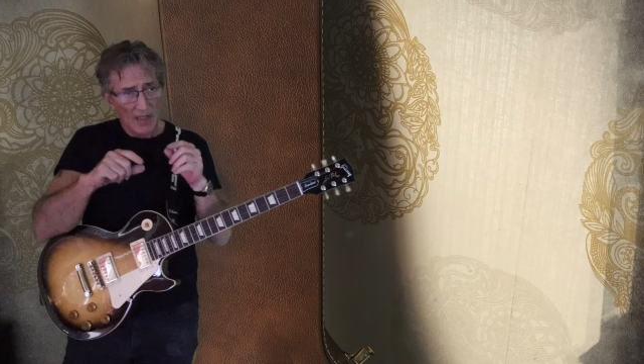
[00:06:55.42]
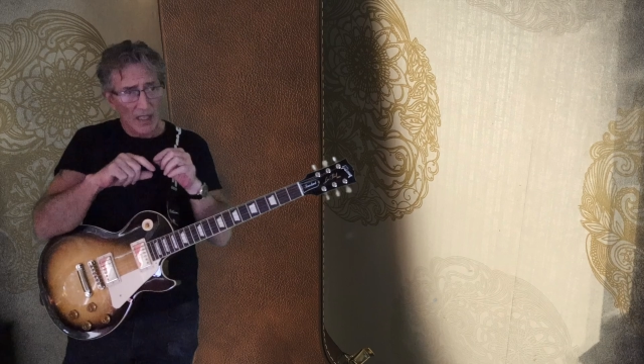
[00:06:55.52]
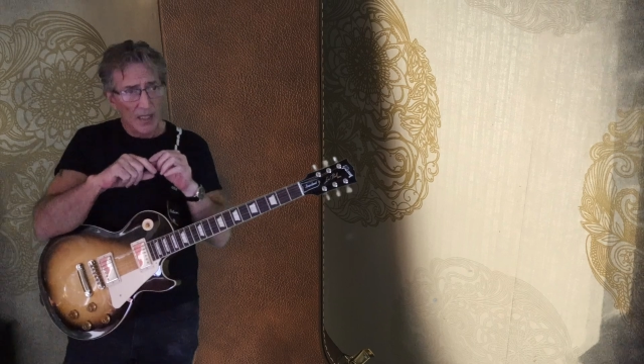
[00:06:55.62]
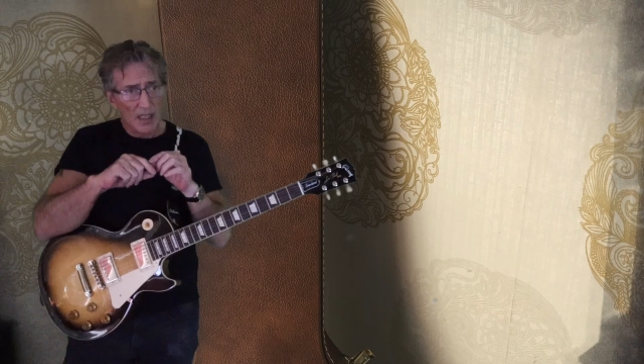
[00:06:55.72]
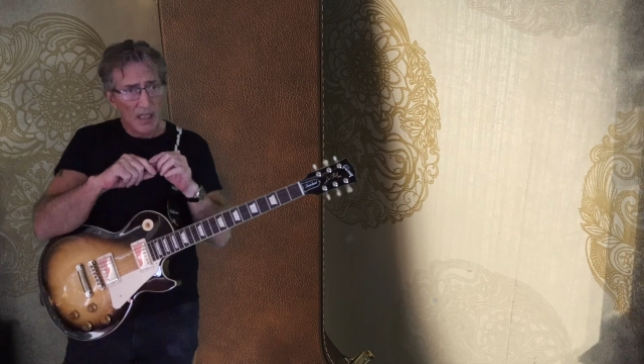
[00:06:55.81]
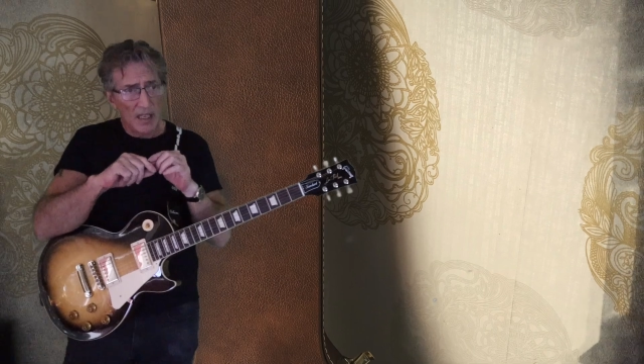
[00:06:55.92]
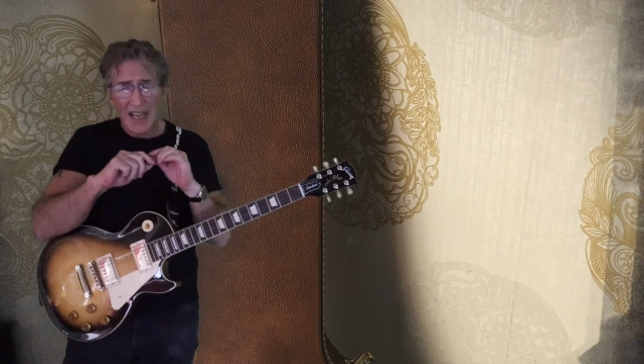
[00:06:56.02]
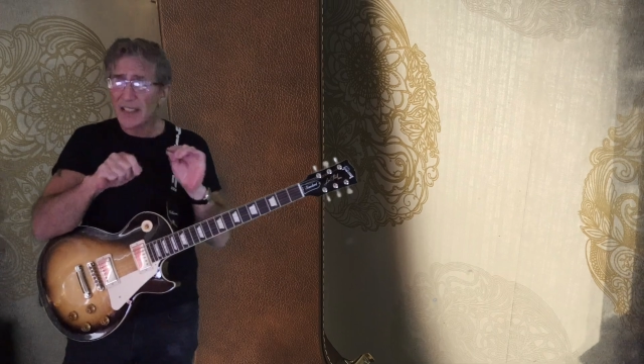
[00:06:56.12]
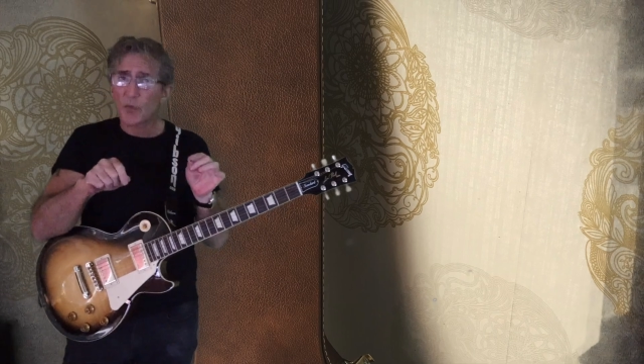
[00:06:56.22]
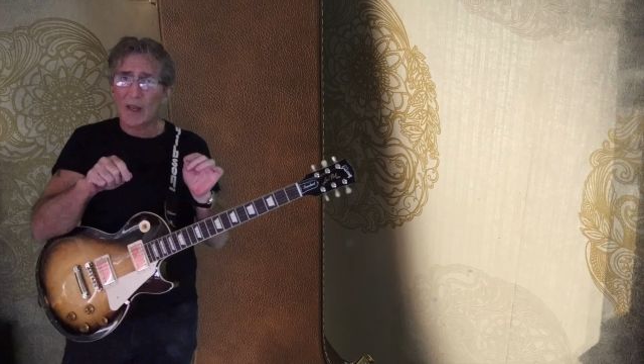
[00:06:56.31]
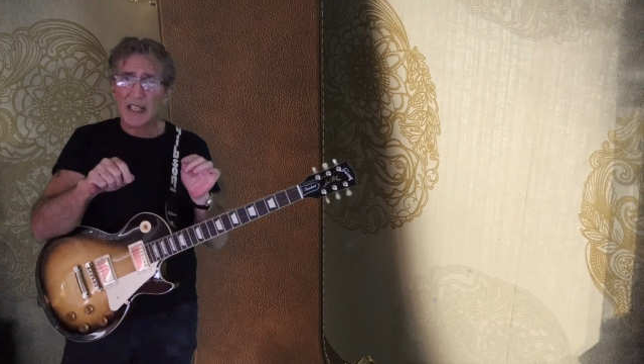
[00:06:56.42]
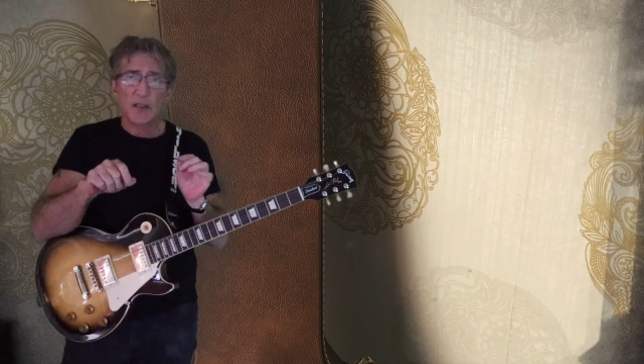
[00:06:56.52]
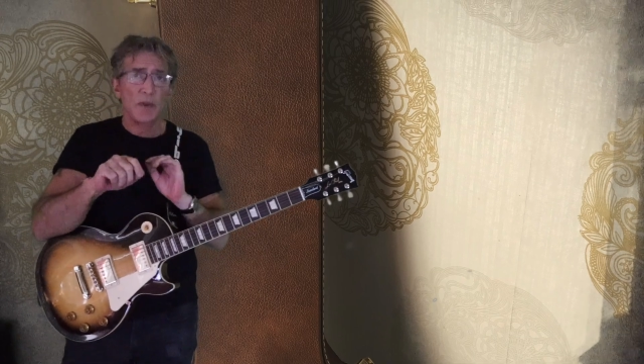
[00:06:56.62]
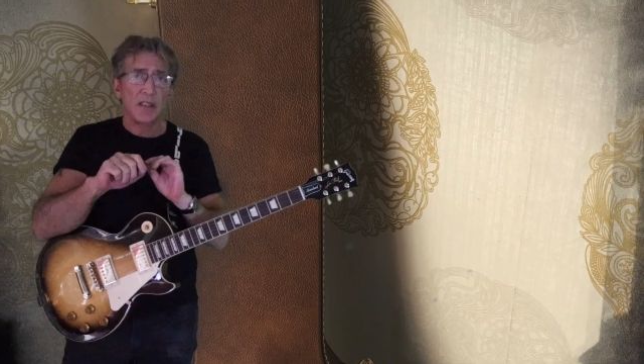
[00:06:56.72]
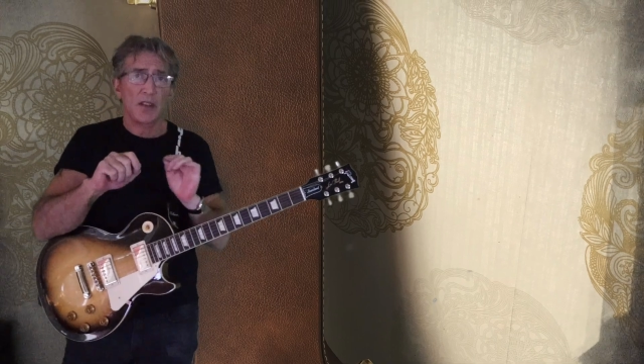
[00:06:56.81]
hand
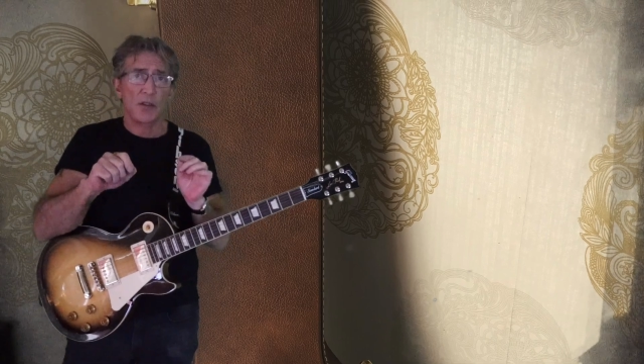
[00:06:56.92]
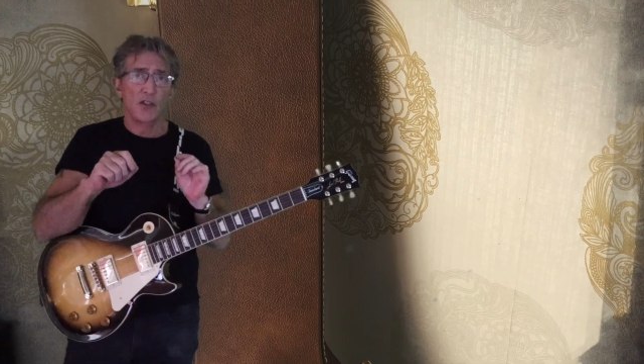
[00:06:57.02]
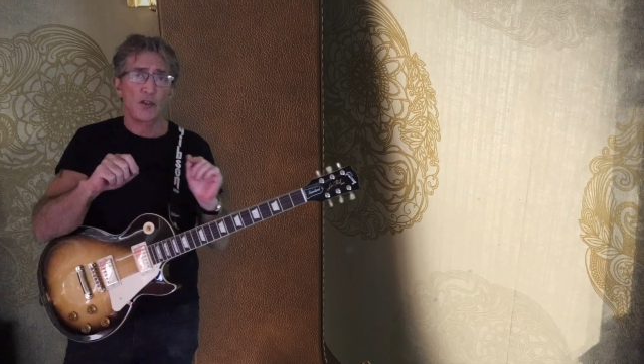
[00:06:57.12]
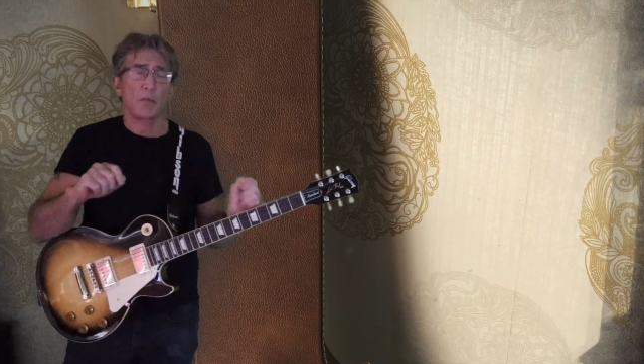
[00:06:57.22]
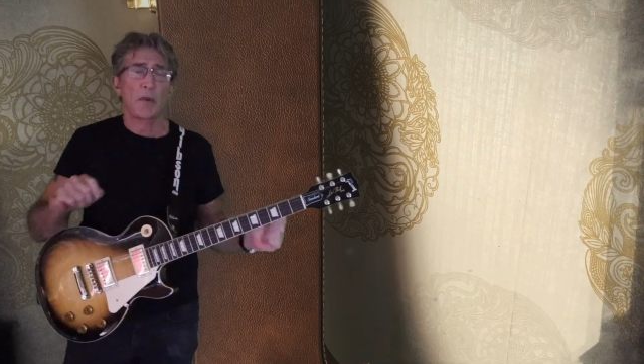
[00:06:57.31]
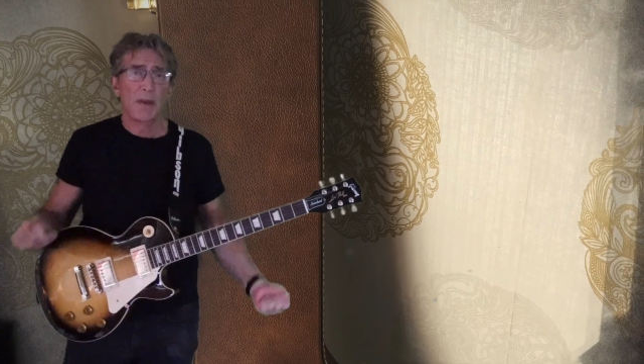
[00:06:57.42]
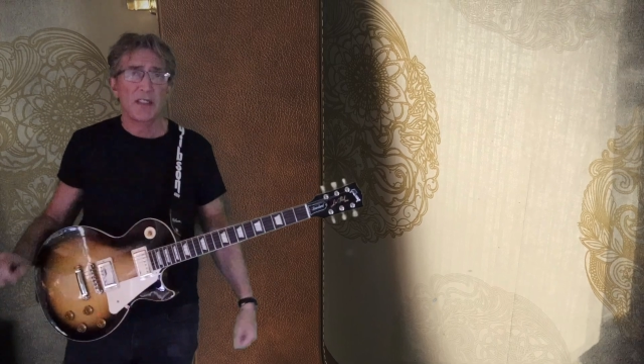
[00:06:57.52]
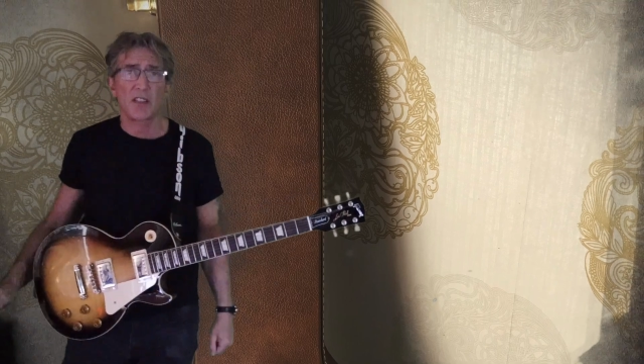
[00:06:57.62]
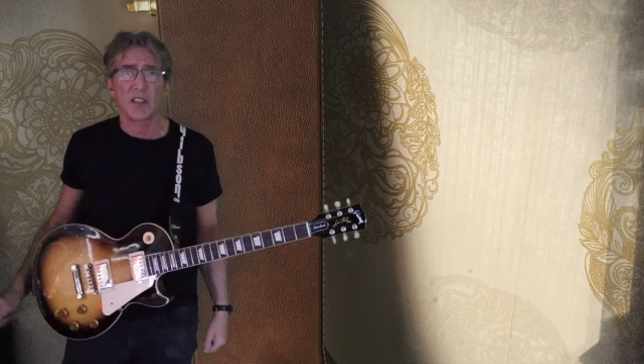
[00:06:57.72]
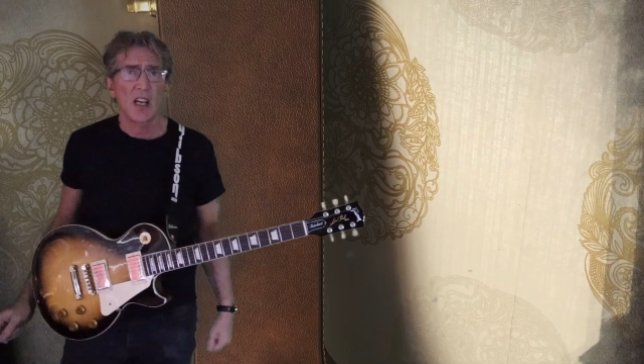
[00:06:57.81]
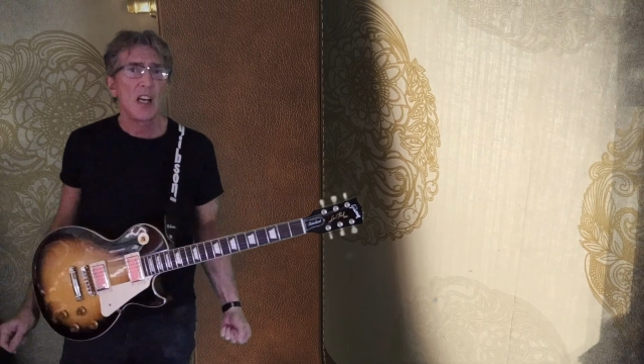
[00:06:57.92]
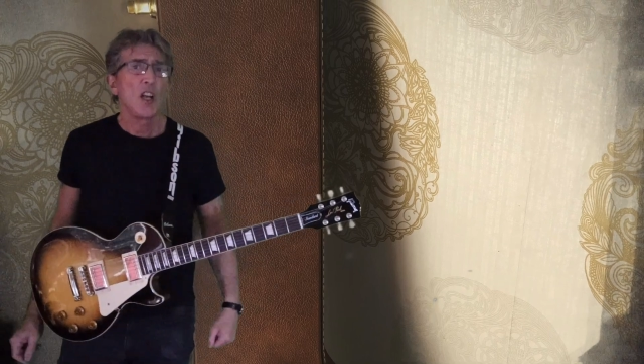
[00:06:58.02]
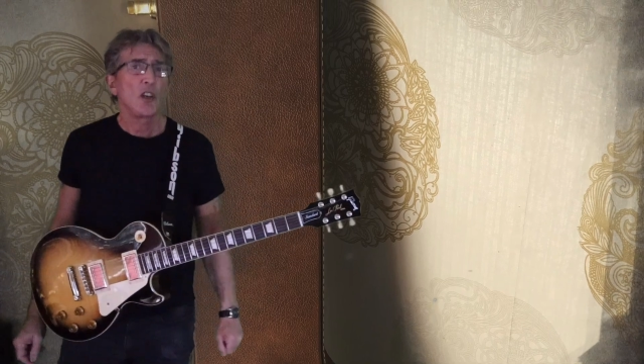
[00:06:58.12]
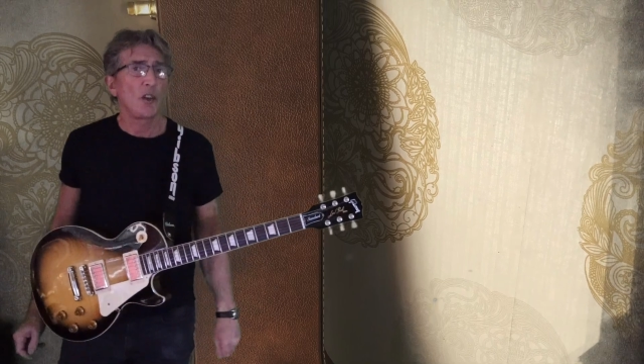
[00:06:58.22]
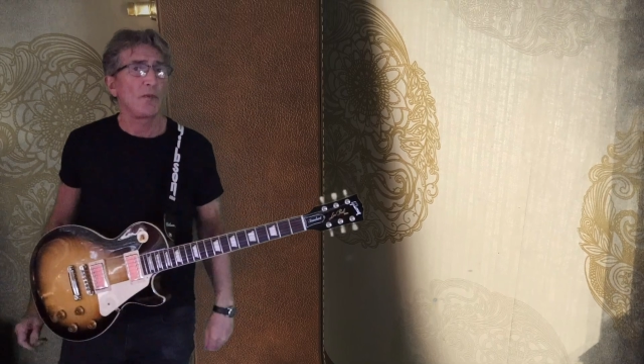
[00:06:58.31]
wired with orange drop capacitors.
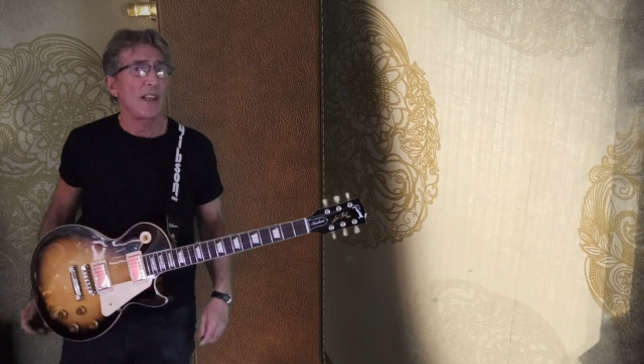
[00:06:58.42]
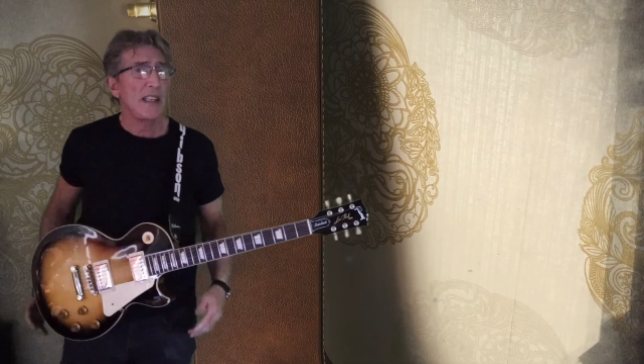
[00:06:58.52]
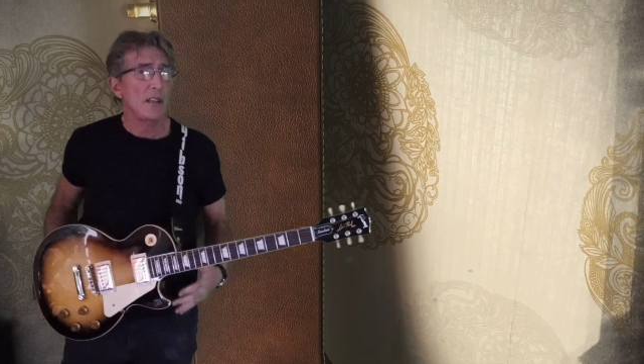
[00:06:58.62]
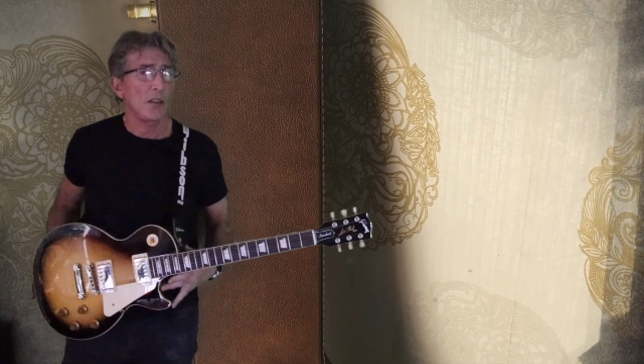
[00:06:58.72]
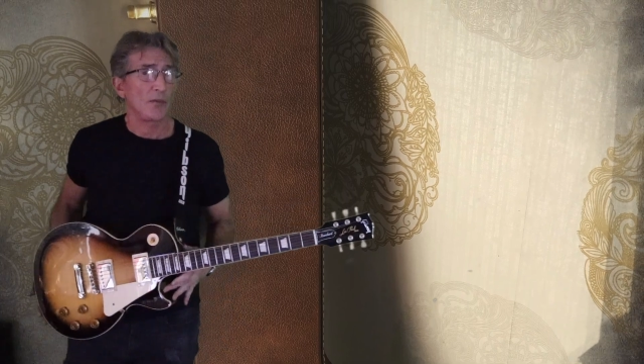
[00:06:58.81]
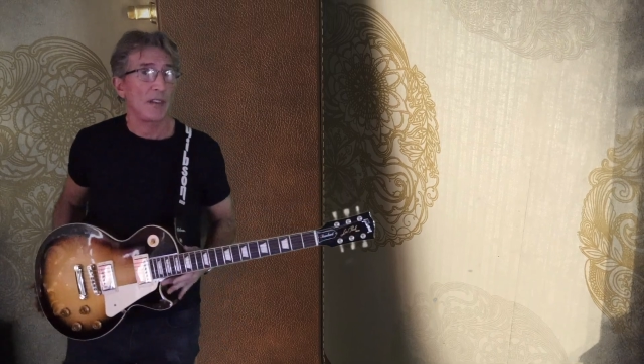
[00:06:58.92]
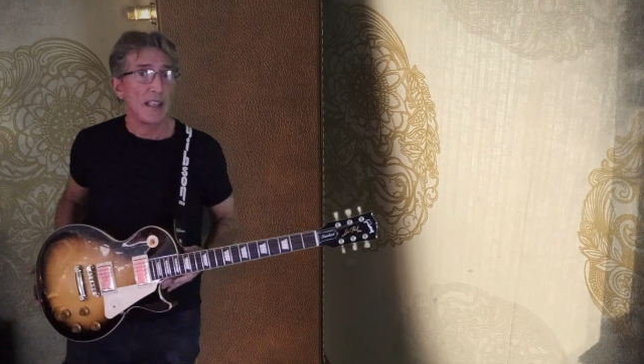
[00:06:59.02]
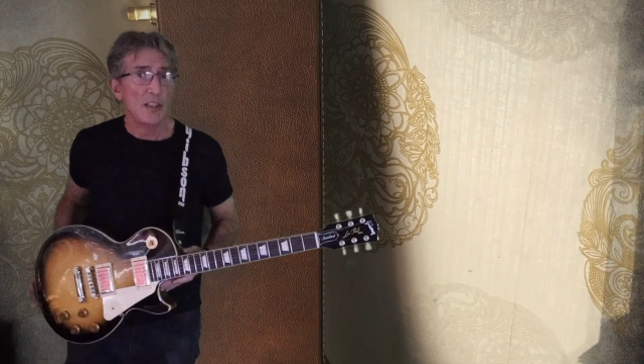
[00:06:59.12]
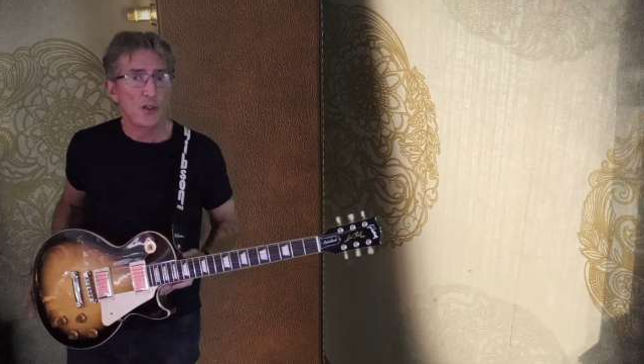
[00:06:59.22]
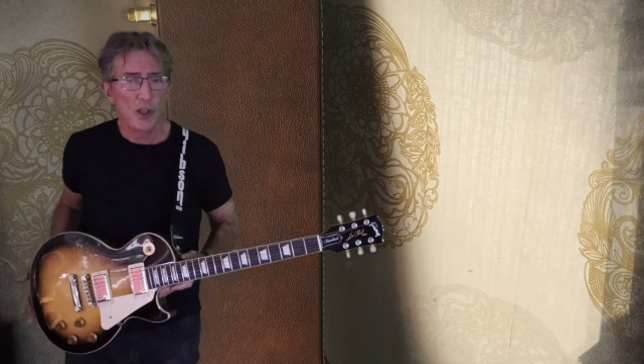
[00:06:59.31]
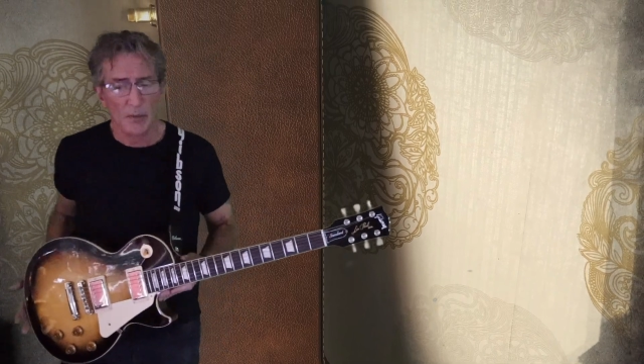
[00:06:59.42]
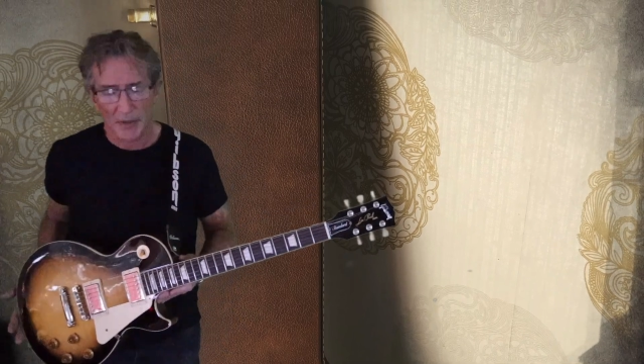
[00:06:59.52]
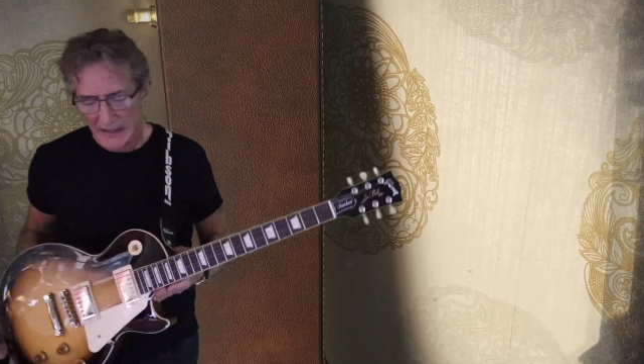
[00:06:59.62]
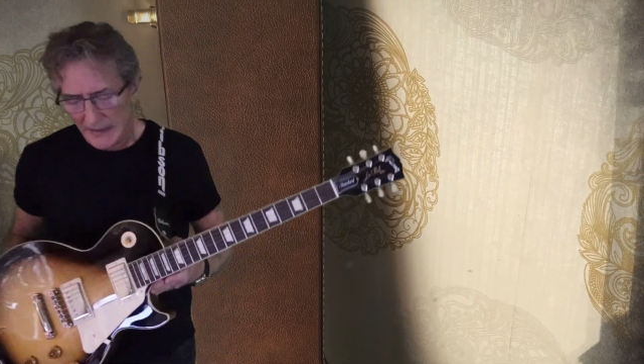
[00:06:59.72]
Lovely, lovely job.